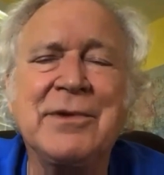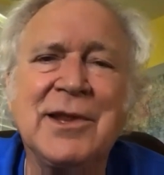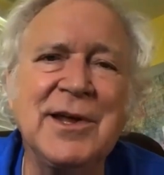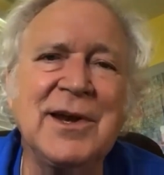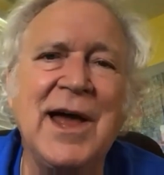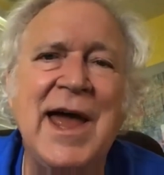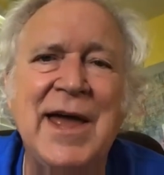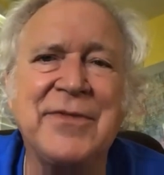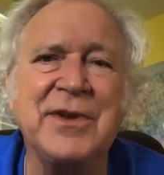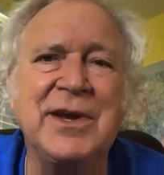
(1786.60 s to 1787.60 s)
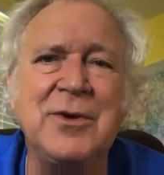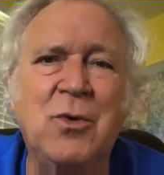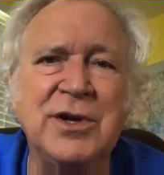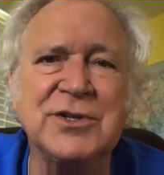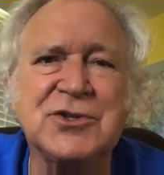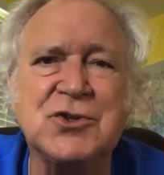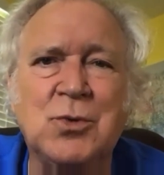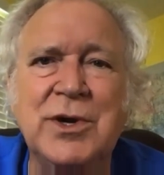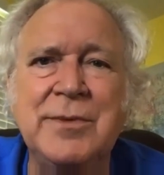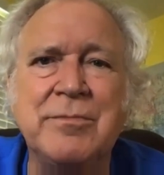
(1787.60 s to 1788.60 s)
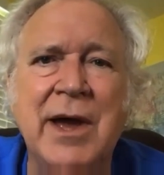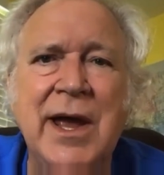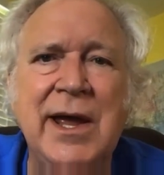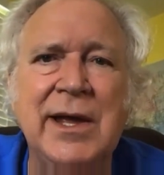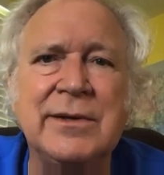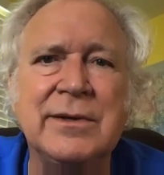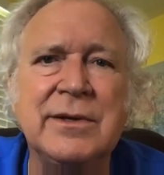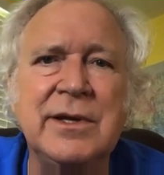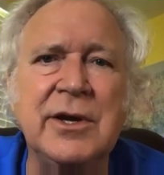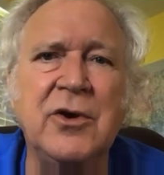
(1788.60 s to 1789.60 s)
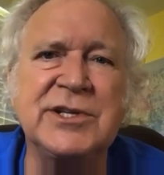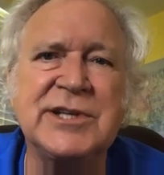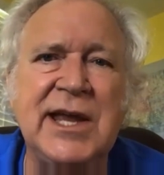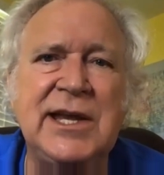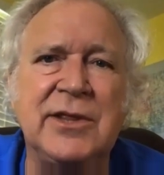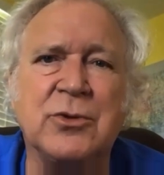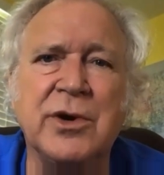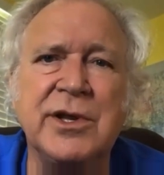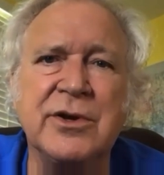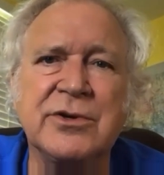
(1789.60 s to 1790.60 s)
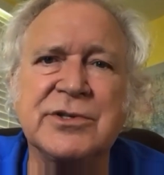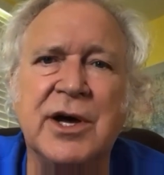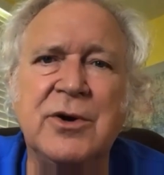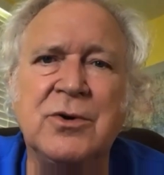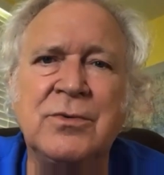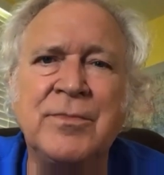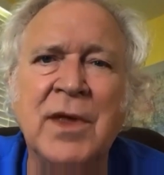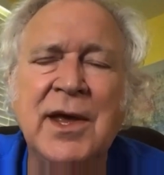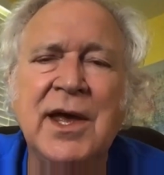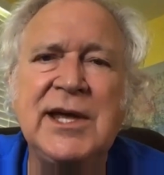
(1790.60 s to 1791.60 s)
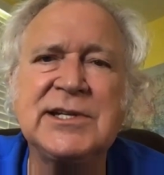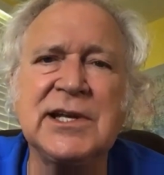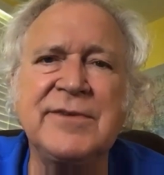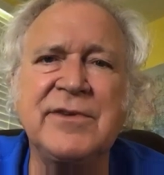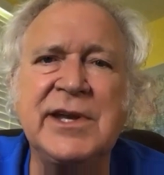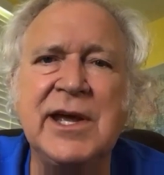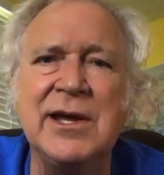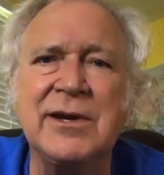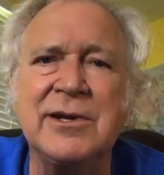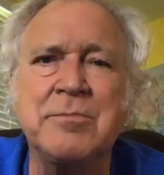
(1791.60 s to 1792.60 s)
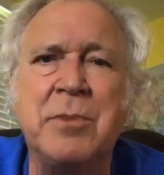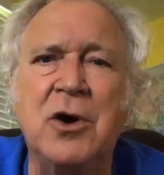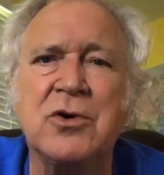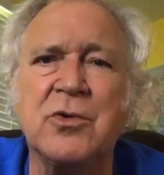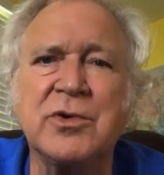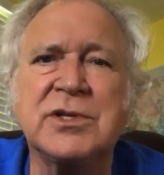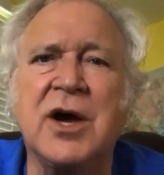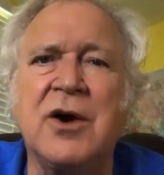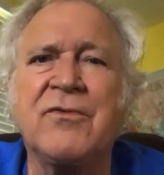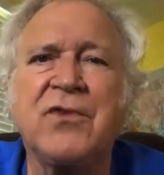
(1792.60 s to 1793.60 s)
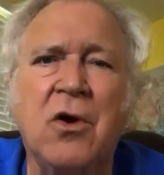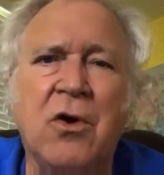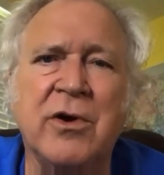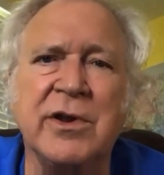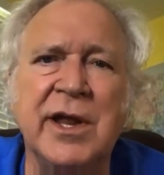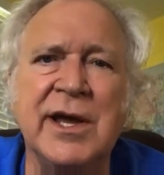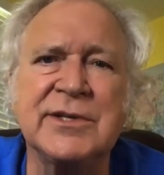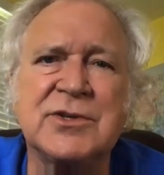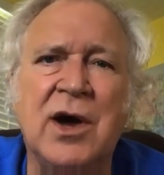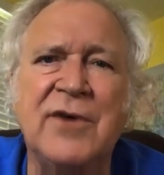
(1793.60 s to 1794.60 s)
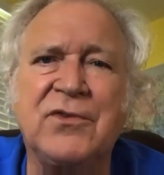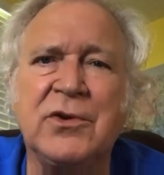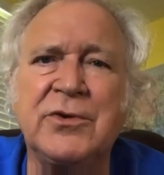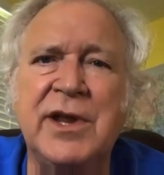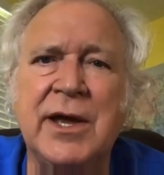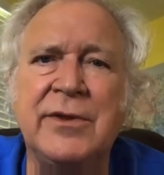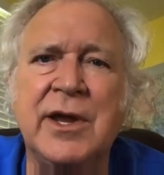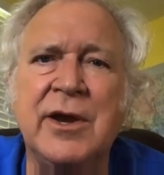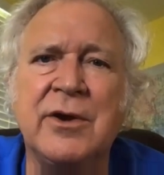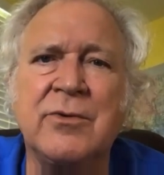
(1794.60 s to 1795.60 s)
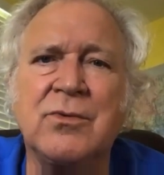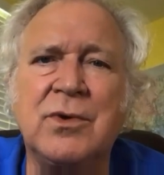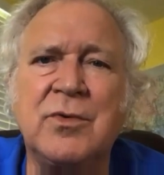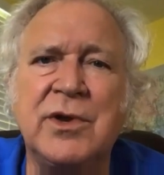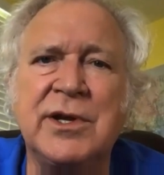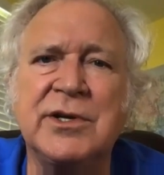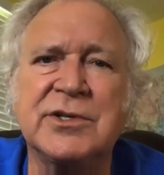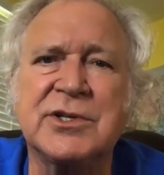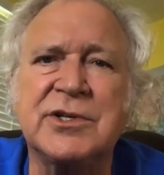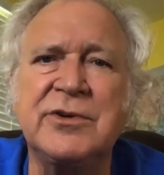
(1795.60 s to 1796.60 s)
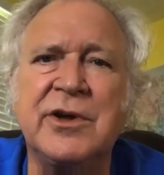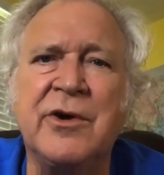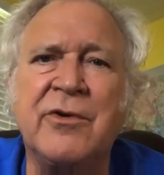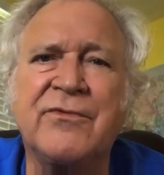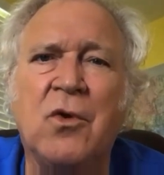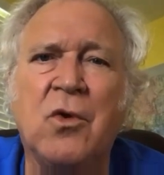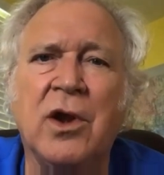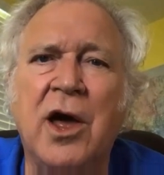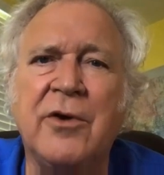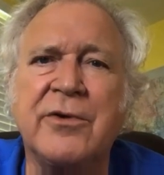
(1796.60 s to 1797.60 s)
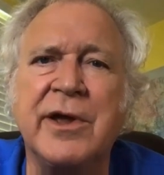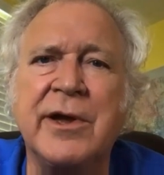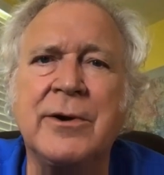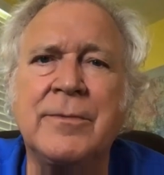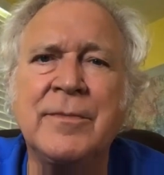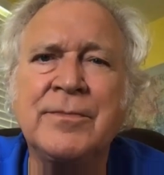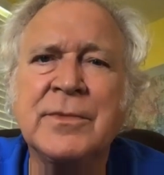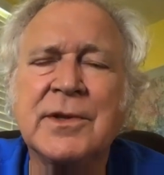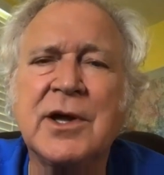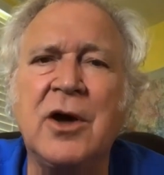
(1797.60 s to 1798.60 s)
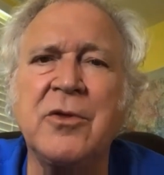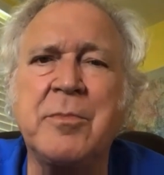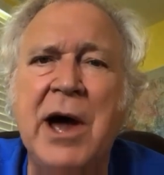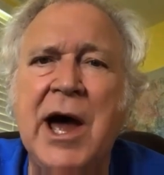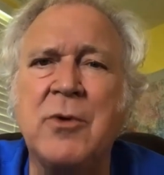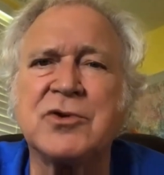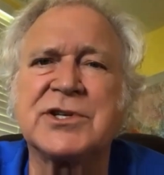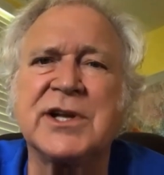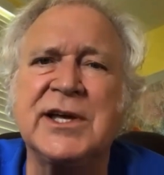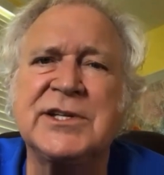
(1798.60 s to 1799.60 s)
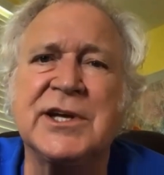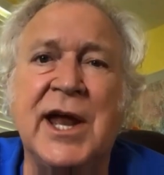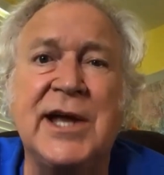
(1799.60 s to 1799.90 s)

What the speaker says: Lil Anthony, what a sweet man. You know, he's 83 years old. He's living down in Boca Raton, Florida now. So I flew down there, and we rented a studio in Fort Lauderdale called the Power Station.